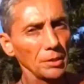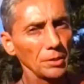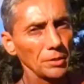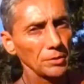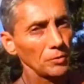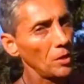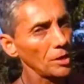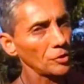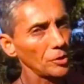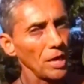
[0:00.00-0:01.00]
So
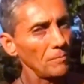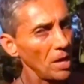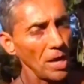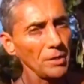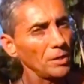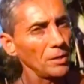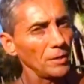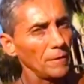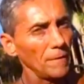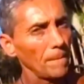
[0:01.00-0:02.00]
watch it. And men,
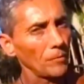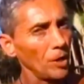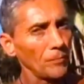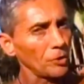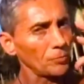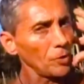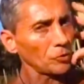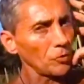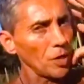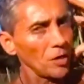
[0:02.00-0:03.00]
well, they're supposed
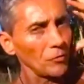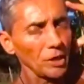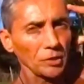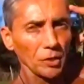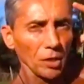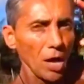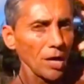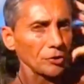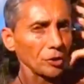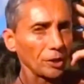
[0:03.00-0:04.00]
to run on reason and
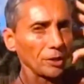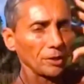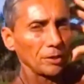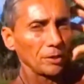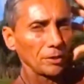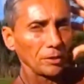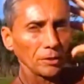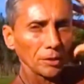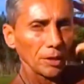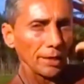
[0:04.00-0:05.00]
logic,
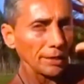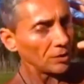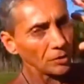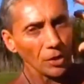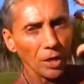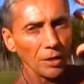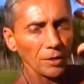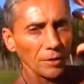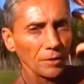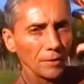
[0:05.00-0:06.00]
okay? Yes, they are.
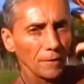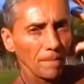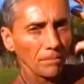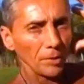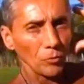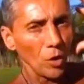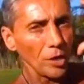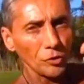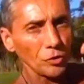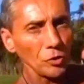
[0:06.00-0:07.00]
But
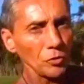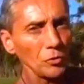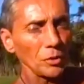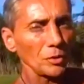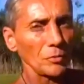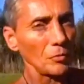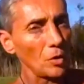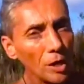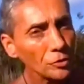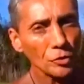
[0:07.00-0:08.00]
once you,
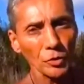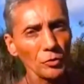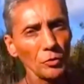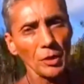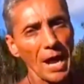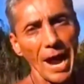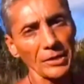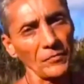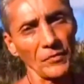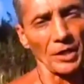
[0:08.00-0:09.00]
once you
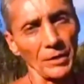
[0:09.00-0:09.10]
activate